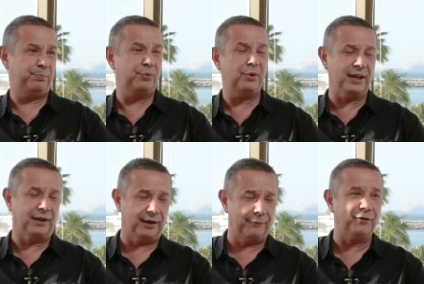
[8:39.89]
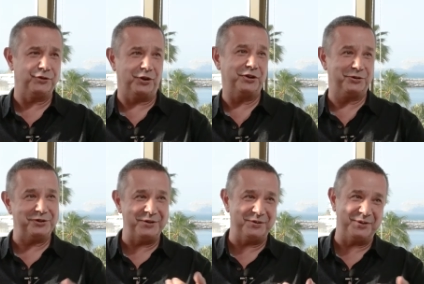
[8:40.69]
pretty good infrastructure.
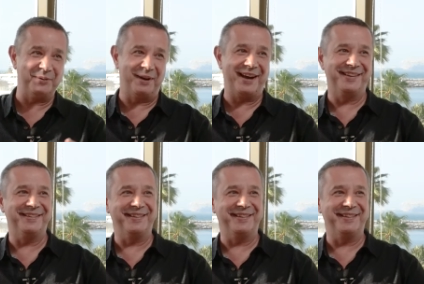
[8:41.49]
It's not too bad,